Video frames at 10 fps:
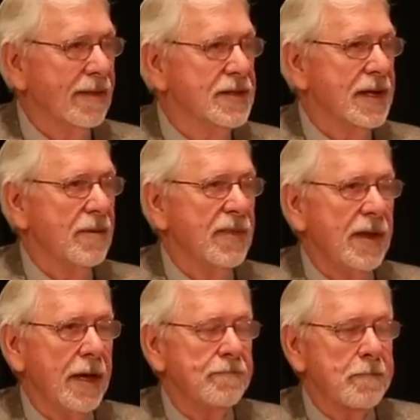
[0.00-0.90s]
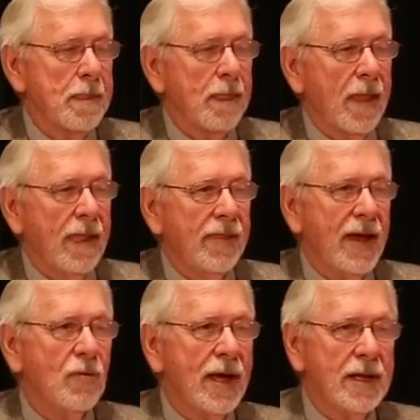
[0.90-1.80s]
the same thing.
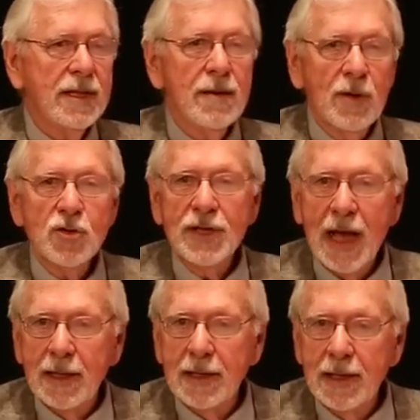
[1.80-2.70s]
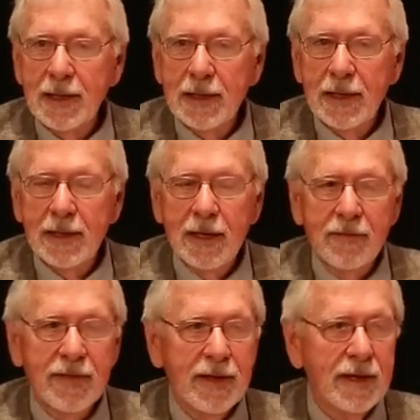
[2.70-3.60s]
They rated the emotionality uh,
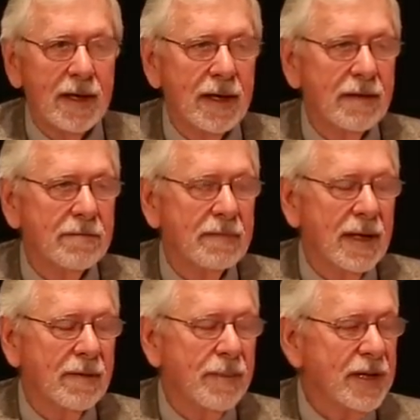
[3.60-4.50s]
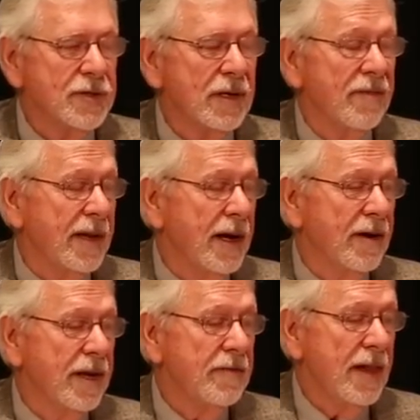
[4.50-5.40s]
of the um, uh, picture, of the
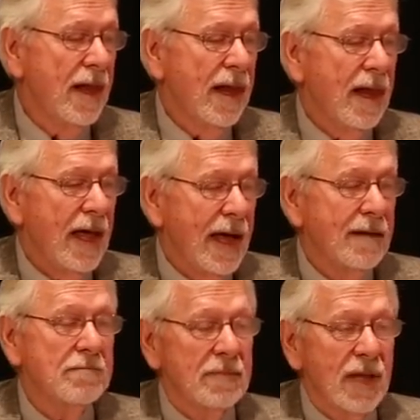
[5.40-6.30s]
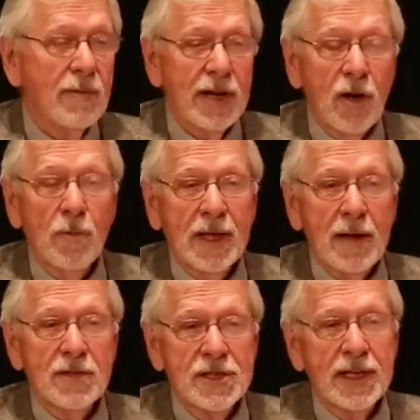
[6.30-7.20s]
narrative, and they went home and
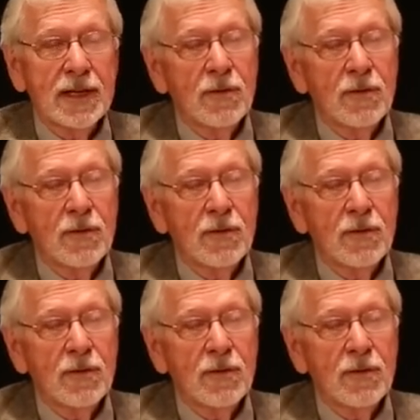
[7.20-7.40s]
that was it.